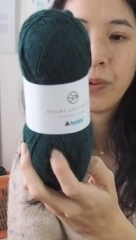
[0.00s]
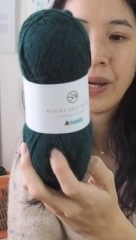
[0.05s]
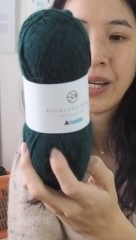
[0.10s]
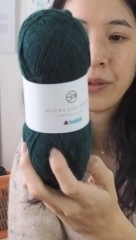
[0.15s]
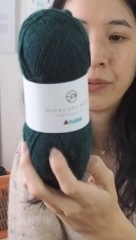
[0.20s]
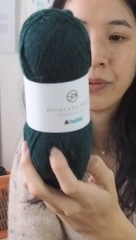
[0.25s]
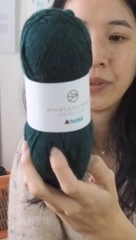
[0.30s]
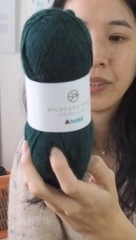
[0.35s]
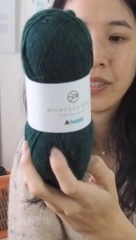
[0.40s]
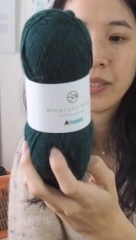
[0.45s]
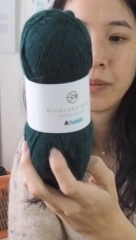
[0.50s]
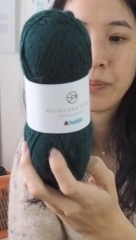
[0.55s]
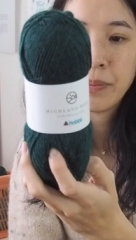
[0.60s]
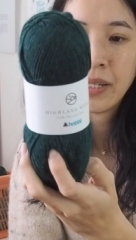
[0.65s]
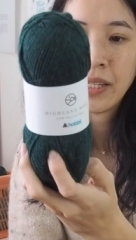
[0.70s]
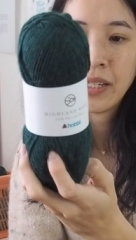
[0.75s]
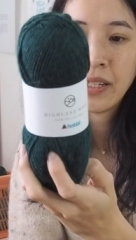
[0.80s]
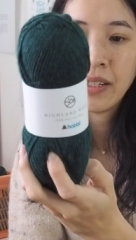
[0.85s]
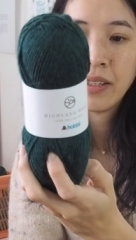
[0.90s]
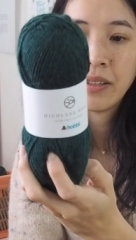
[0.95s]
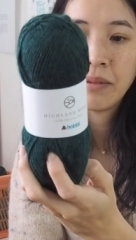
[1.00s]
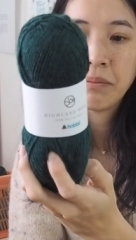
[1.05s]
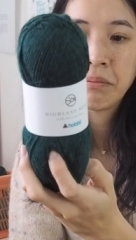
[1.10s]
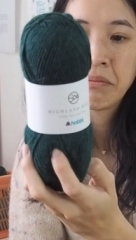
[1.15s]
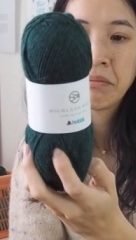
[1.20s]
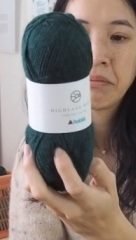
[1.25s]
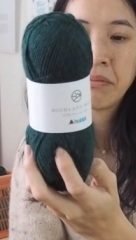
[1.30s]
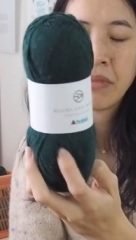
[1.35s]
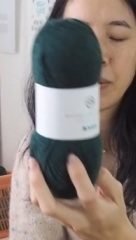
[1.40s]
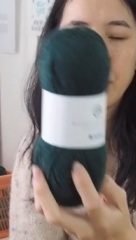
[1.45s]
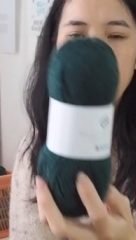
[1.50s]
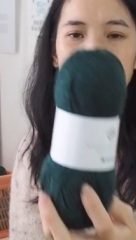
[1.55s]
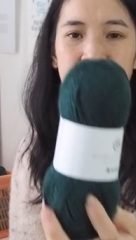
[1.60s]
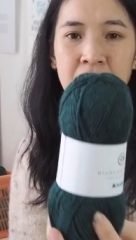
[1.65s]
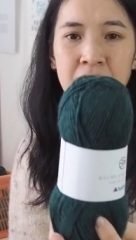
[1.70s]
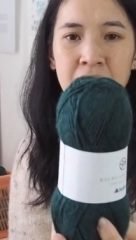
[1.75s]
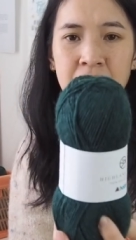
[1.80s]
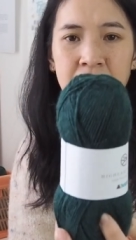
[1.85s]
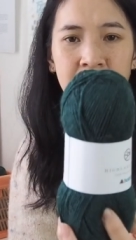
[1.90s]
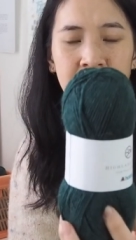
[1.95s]
weight would this be? Maybe
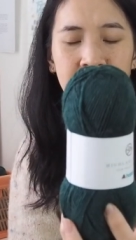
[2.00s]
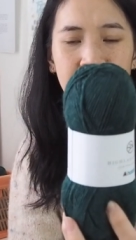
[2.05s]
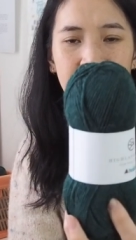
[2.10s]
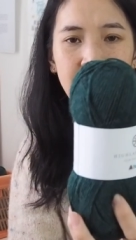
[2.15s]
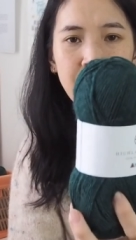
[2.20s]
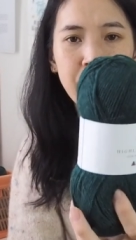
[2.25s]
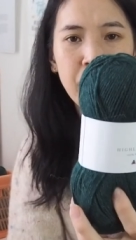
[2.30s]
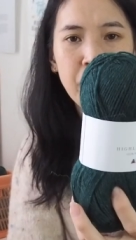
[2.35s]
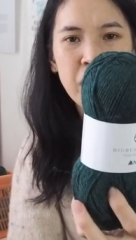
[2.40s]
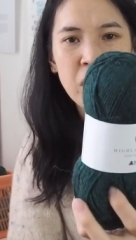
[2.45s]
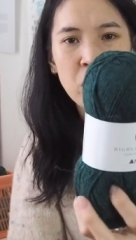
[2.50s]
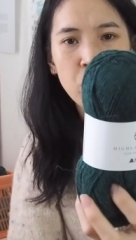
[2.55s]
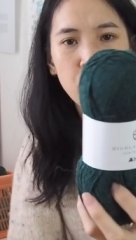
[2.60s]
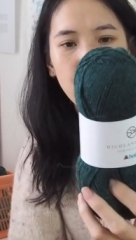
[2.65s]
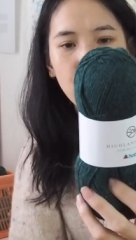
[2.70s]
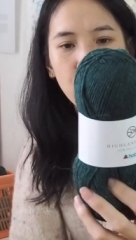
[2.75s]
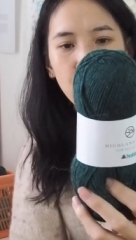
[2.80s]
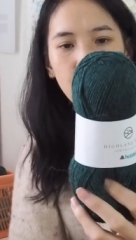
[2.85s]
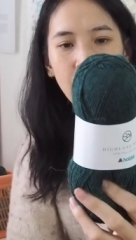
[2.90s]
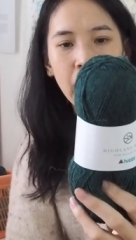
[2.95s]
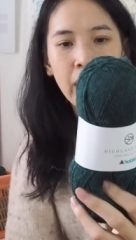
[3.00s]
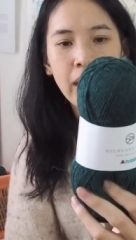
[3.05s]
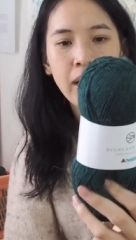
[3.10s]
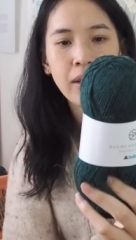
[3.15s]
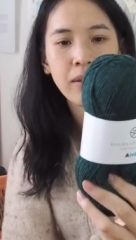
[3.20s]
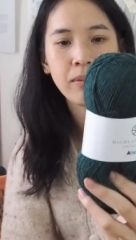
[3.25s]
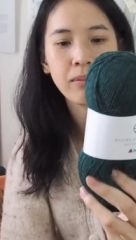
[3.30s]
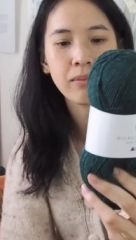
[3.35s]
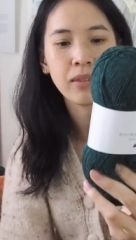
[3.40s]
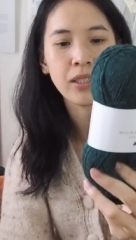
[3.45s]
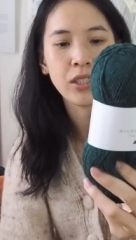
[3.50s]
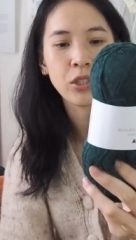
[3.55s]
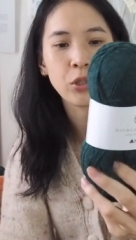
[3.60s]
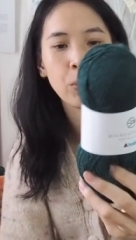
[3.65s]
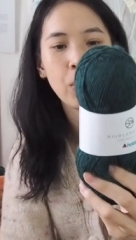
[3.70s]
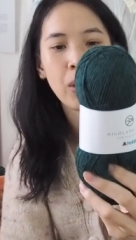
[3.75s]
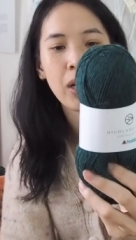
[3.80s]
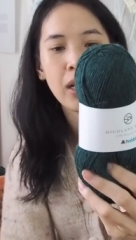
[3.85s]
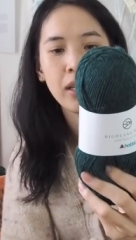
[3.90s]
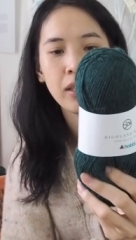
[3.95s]
DK, maybe sport weight. It's
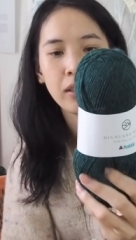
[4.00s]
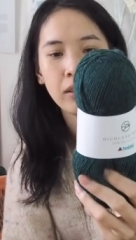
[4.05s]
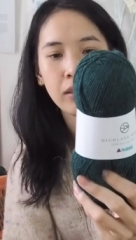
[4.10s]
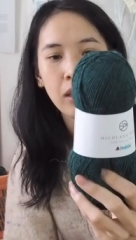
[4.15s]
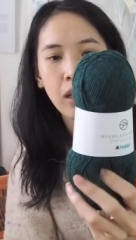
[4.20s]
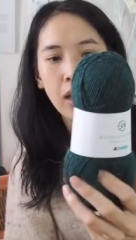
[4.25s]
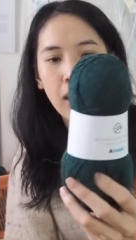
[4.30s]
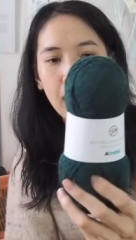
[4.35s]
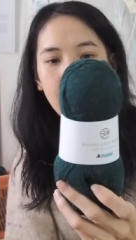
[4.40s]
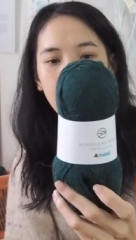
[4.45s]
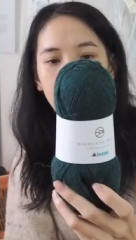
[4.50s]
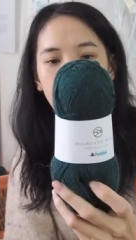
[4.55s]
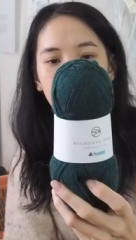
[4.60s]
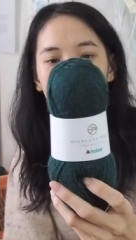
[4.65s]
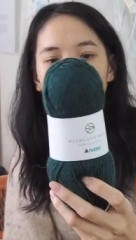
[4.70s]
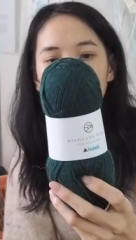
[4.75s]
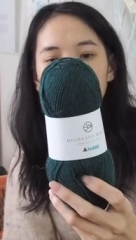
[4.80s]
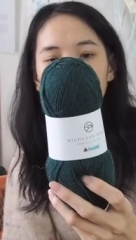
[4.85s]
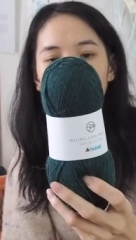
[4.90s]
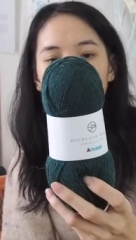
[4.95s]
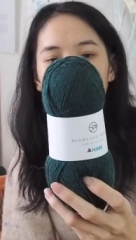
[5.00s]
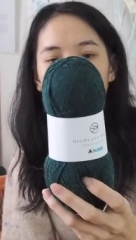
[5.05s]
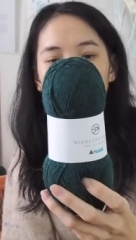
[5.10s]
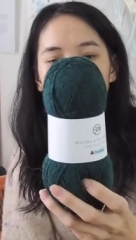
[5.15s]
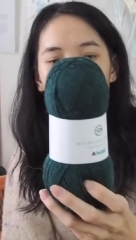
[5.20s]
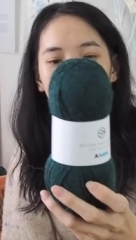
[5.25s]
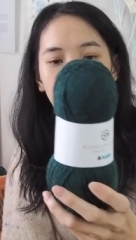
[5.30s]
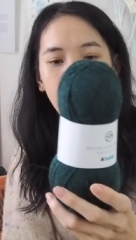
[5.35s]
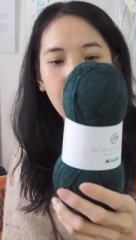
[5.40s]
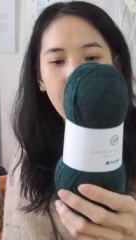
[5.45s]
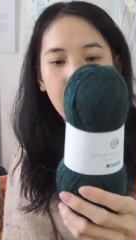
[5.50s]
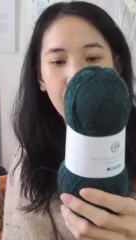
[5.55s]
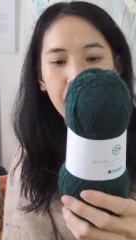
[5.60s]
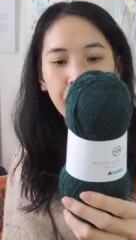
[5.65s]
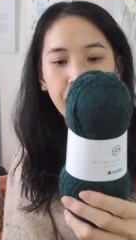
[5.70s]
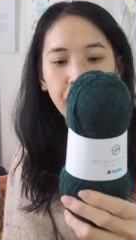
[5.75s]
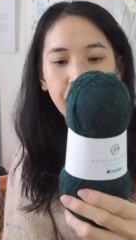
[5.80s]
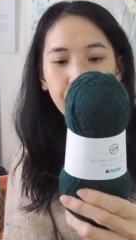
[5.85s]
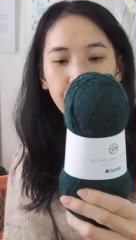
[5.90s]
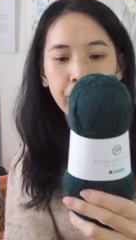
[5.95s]
quite light.
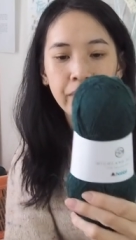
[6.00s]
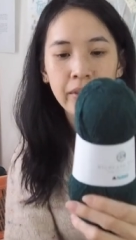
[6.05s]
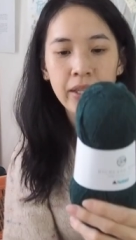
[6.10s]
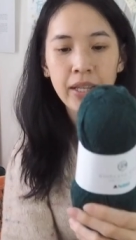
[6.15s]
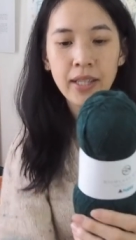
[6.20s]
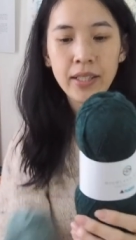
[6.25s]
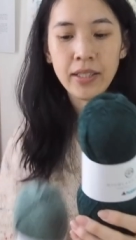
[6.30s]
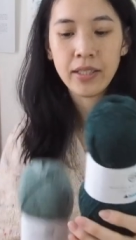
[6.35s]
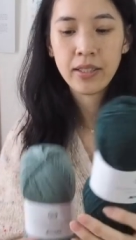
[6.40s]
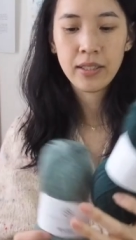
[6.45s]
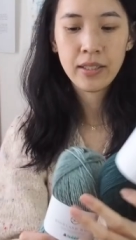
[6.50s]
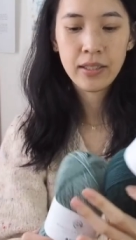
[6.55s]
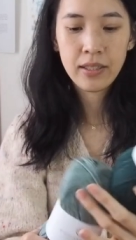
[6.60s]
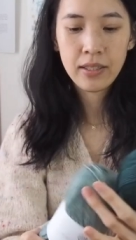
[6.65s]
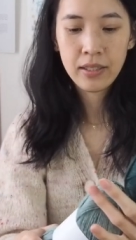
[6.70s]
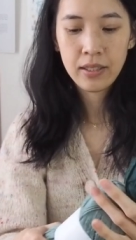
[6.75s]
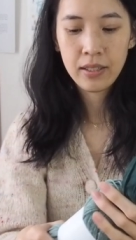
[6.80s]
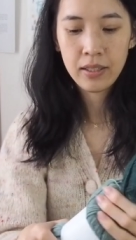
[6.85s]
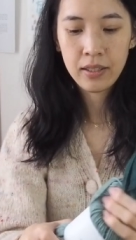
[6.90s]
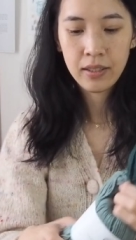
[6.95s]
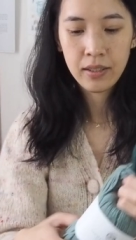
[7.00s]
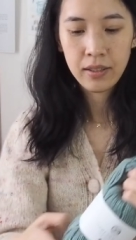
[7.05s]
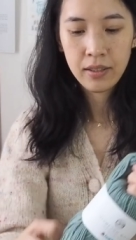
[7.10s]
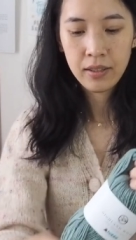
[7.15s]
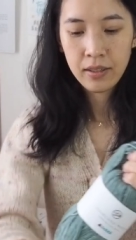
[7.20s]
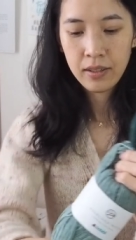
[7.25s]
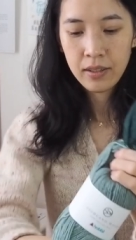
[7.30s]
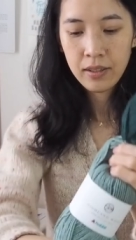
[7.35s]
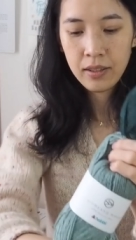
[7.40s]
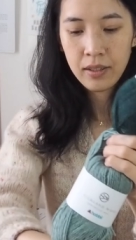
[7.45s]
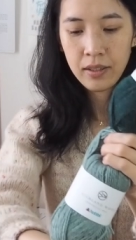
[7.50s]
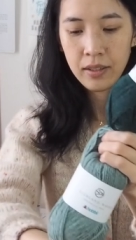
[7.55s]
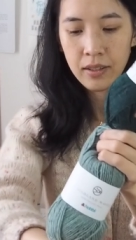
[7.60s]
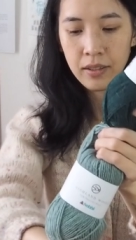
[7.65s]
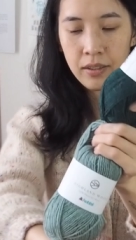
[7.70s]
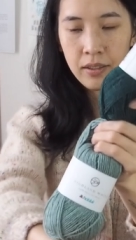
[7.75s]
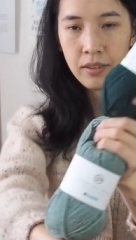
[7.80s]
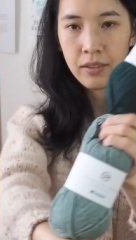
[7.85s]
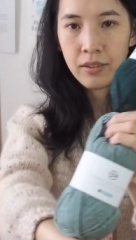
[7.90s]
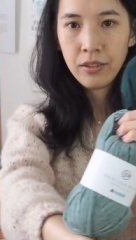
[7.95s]
Um, it's
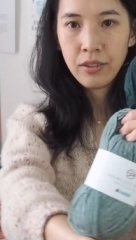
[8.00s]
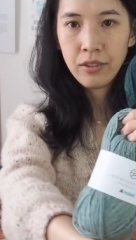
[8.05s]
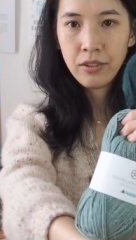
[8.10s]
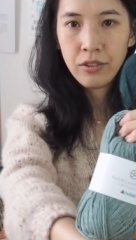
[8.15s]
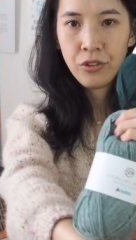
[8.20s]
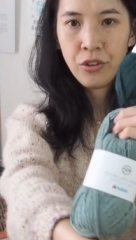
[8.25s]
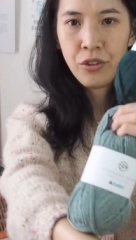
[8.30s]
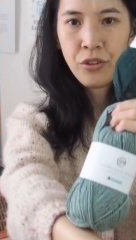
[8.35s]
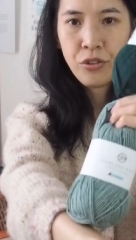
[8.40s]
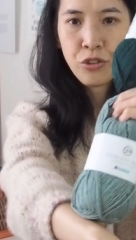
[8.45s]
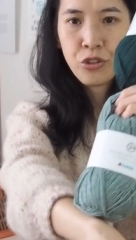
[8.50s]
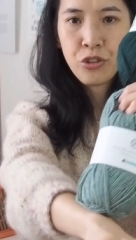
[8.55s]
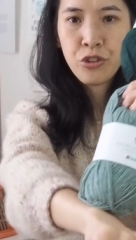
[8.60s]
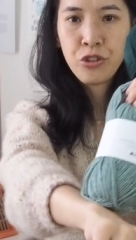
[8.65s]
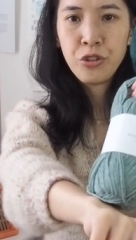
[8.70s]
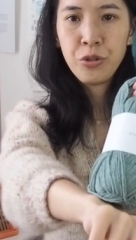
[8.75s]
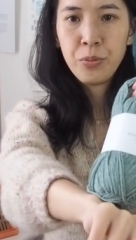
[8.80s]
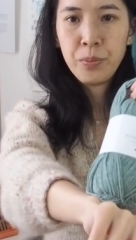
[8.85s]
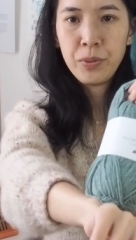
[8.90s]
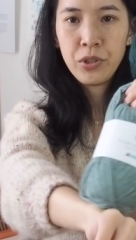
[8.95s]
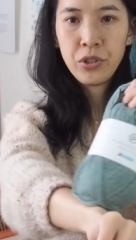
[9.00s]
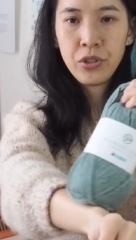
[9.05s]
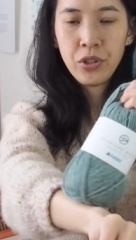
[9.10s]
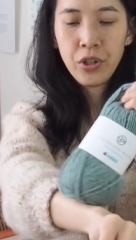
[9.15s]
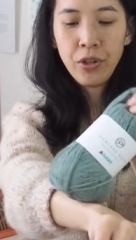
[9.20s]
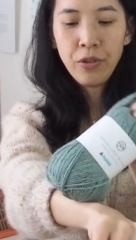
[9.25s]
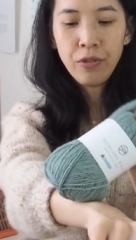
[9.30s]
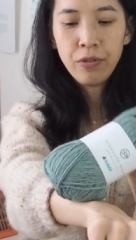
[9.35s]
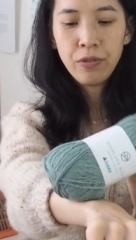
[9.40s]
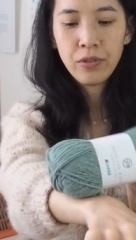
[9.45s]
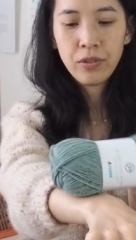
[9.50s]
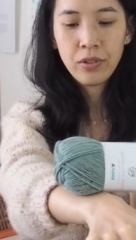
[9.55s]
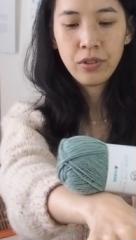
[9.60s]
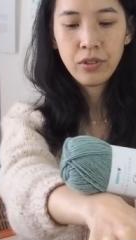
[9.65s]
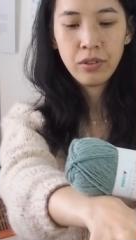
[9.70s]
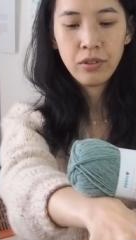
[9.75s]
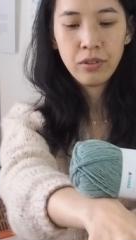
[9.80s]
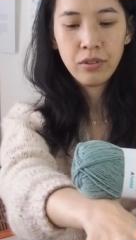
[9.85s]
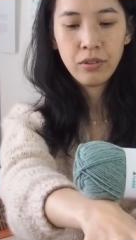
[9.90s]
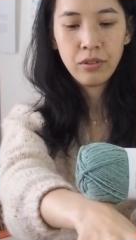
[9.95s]
not super soft,
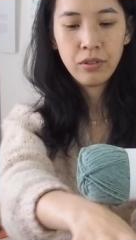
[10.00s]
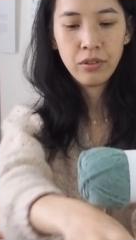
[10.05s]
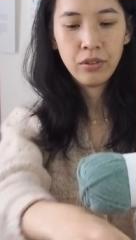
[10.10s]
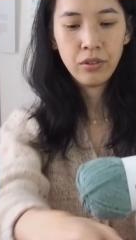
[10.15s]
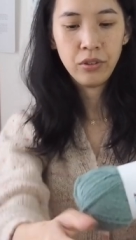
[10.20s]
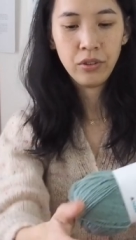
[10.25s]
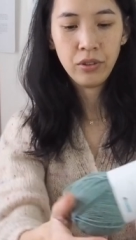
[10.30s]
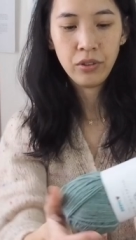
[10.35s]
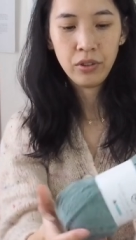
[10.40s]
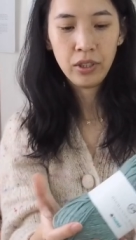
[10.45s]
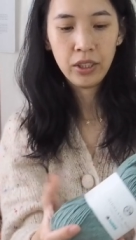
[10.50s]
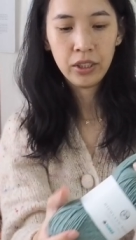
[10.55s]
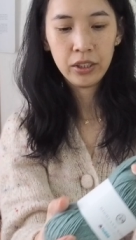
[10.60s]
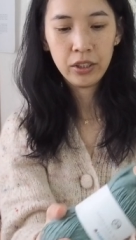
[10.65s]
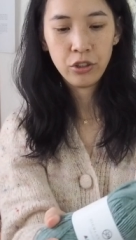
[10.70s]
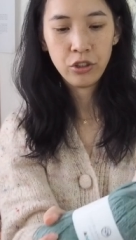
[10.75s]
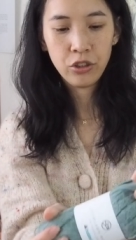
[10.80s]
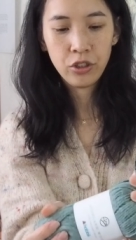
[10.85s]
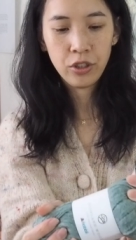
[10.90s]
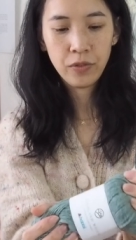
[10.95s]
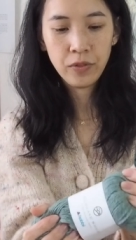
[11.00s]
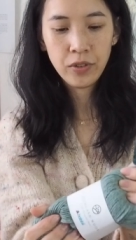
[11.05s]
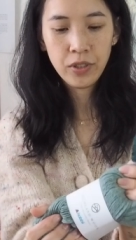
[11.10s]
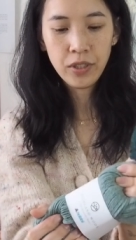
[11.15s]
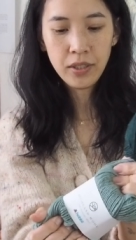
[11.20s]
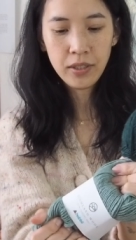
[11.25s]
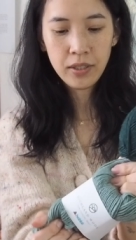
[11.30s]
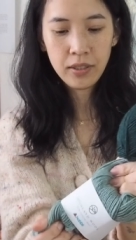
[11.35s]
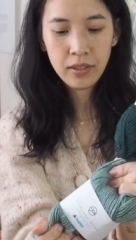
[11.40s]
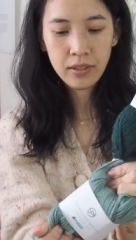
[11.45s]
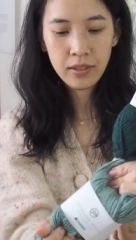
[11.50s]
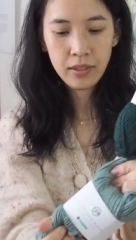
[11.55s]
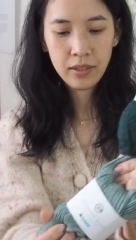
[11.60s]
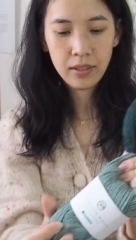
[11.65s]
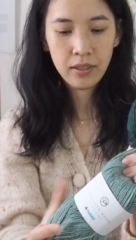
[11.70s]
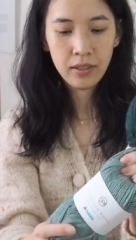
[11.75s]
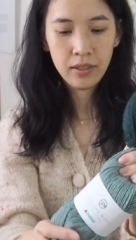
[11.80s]
not like the softest.